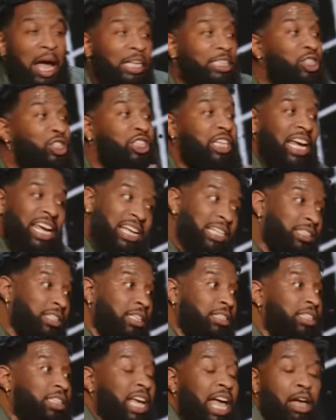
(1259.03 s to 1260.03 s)

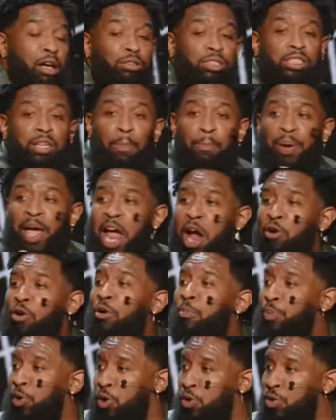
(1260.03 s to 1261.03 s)
Jesus tells the
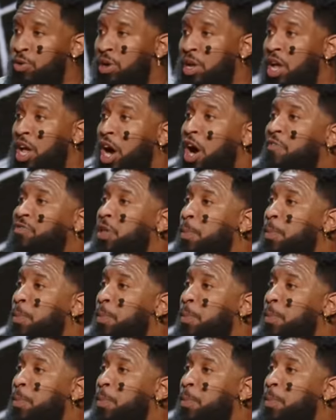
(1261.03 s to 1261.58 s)
parable of